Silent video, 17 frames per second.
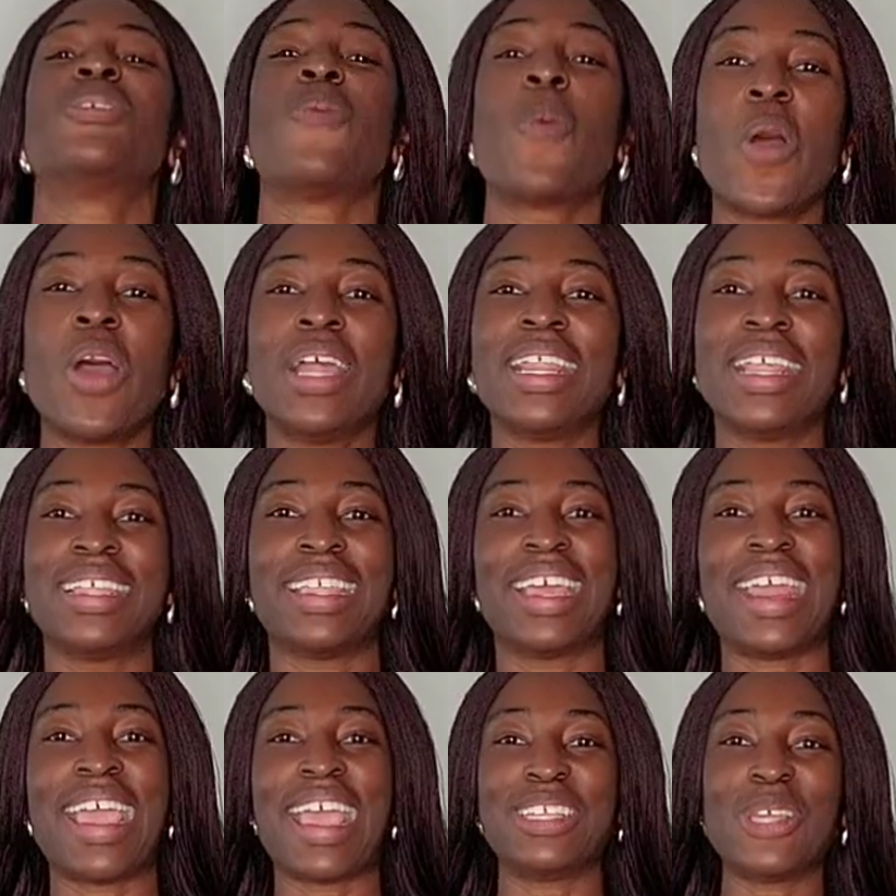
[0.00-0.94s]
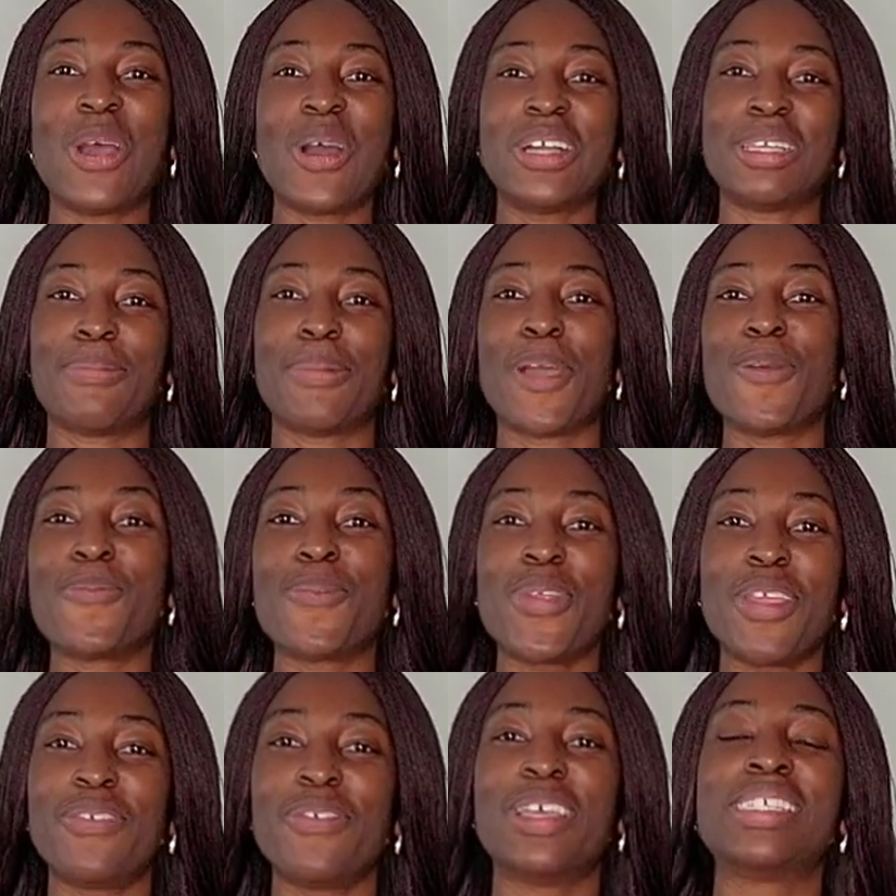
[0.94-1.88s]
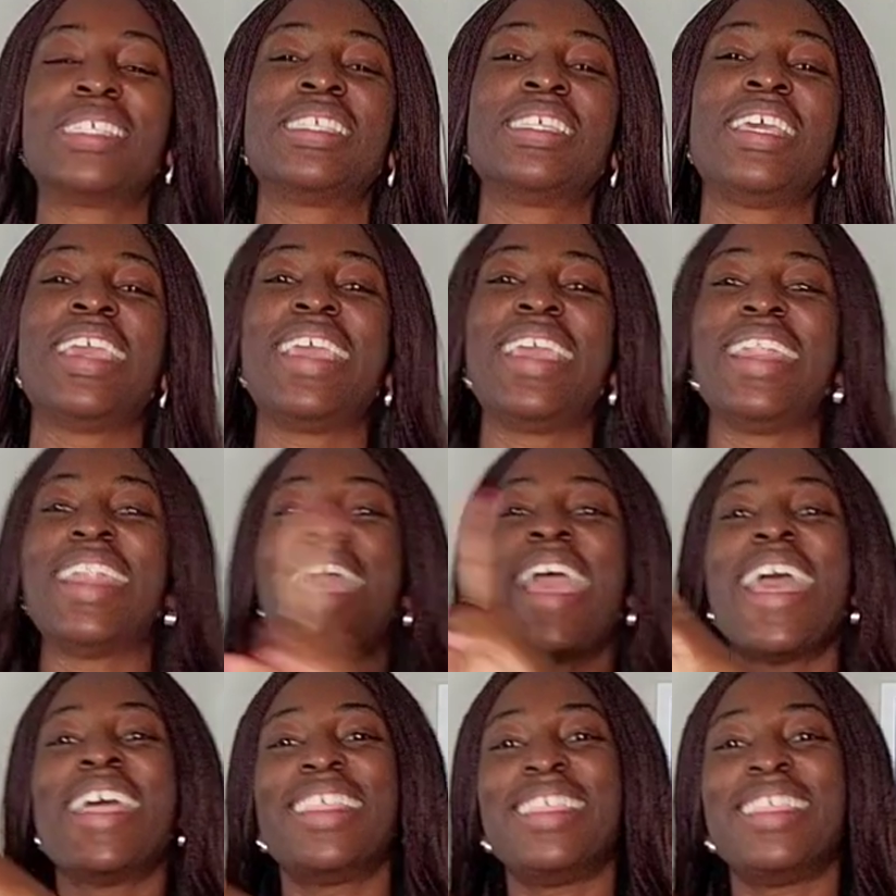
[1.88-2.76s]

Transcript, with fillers: one that I talked about previously in